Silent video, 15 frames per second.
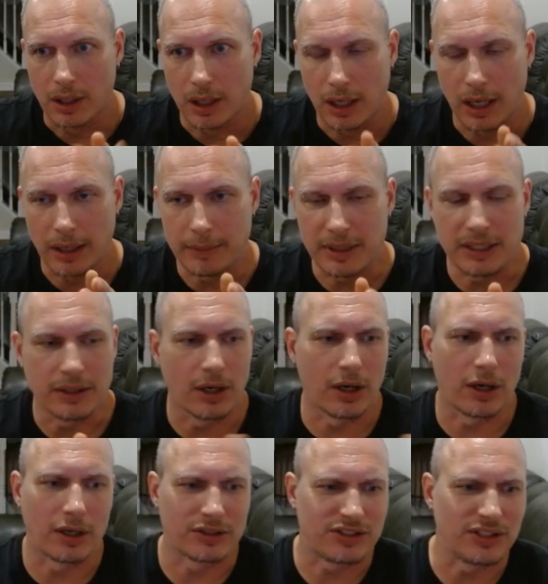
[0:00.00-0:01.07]
I mean,
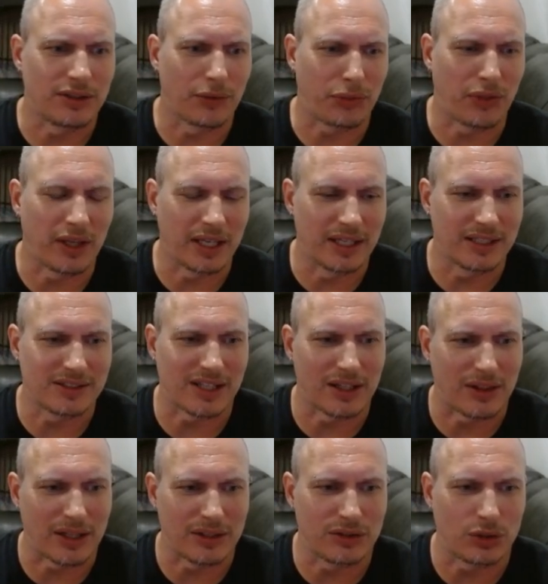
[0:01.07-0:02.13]
oh, see, the thing is that
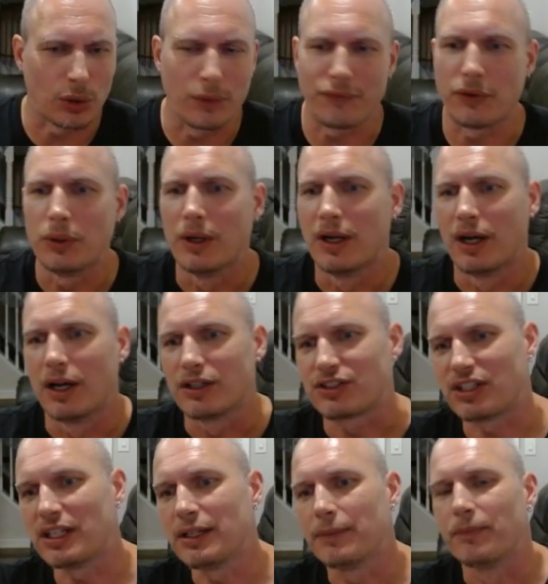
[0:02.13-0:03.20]
then Tofu,
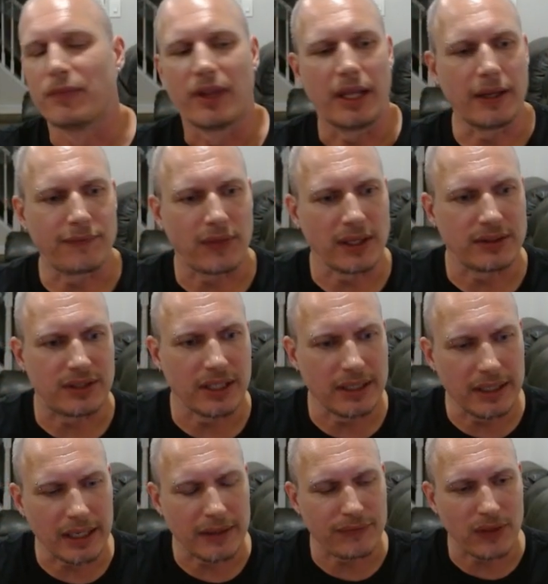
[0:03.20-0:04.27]
see, if
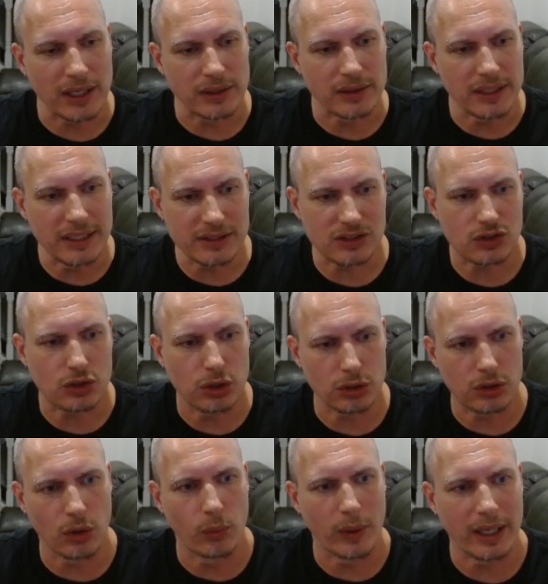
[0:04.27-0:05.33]
they at least took
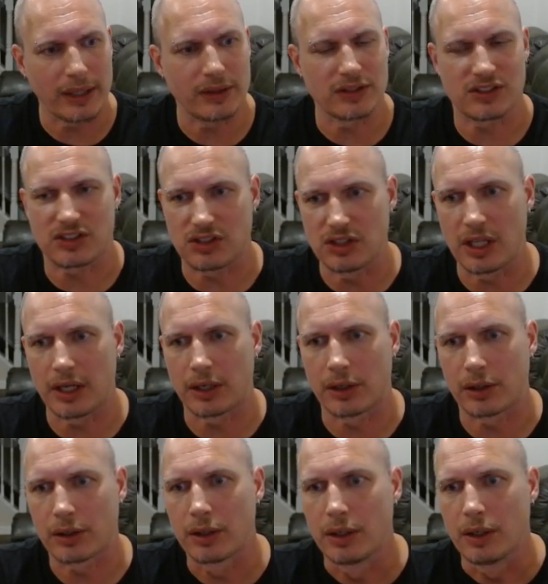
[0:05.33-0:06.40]
away the
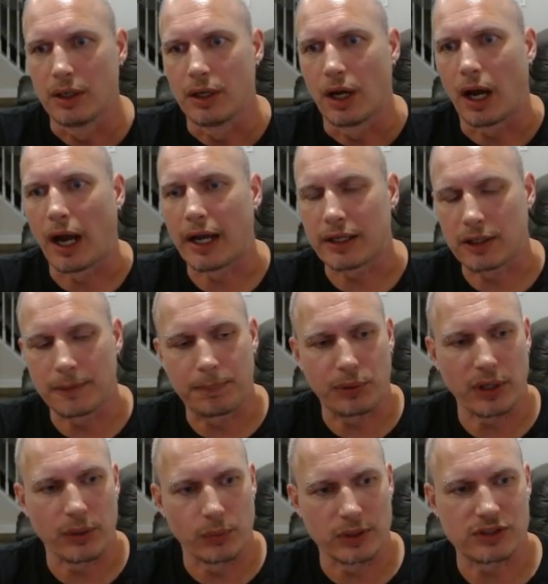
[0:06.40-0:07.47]
snare, I could
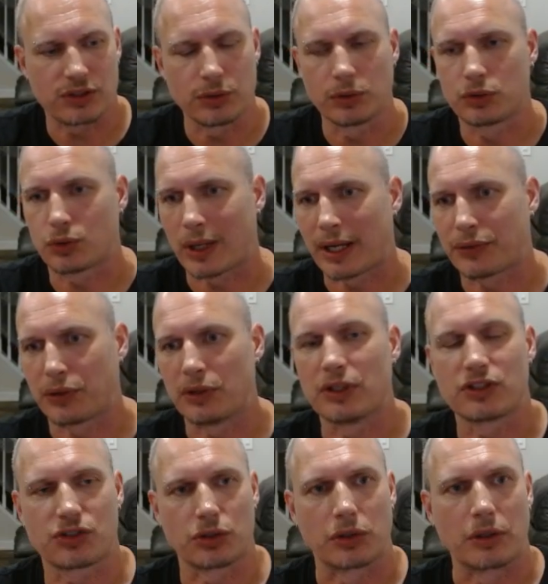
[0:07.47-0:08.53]
play Riskio Drath in
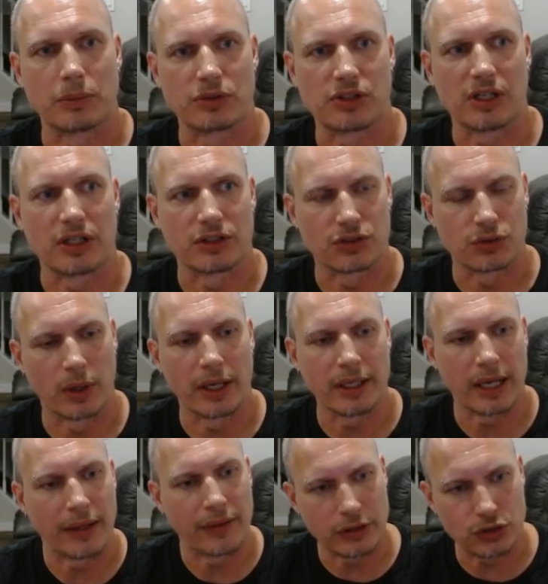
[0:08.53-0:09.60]
this circumstance, right?
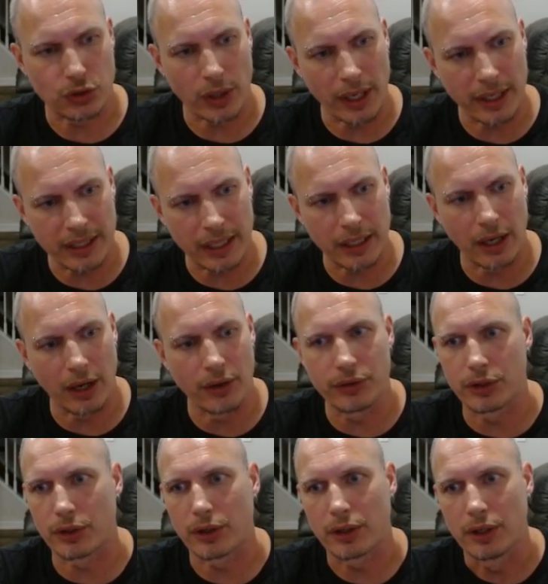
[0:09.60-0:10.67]
And then try and get
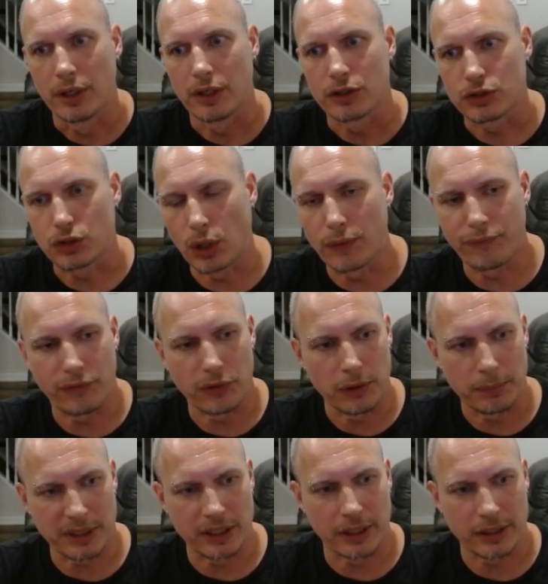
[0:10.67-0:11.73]
under Tofu.
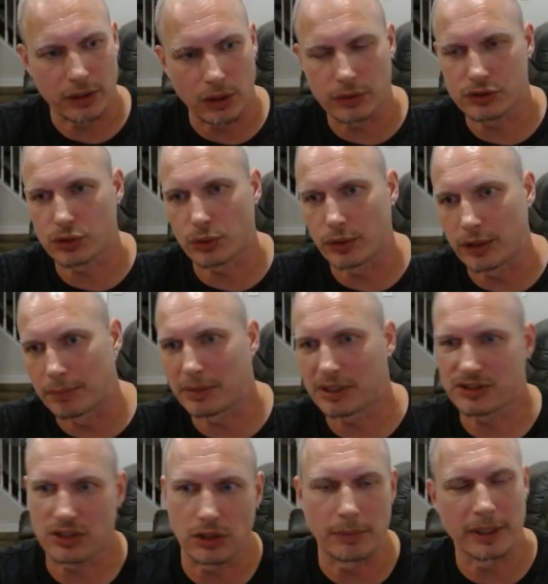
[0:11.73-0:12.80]
Be like, oh, sorry, you're
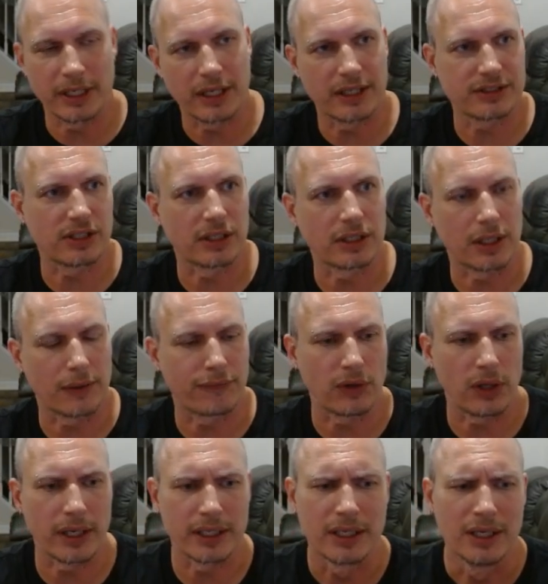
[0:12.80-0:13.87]
missing all my guys got
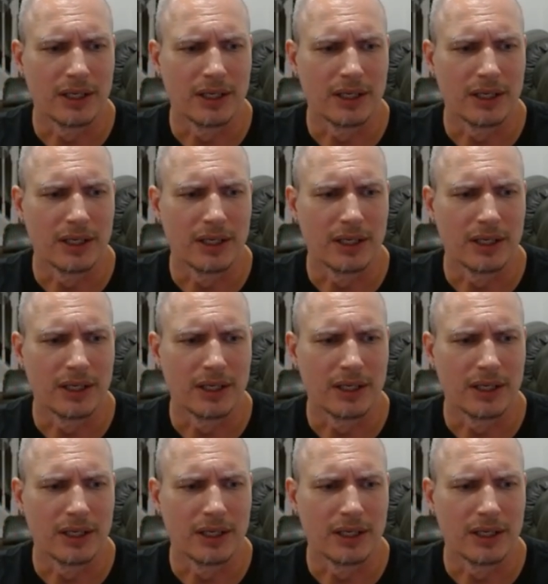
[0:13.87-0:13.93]
flying.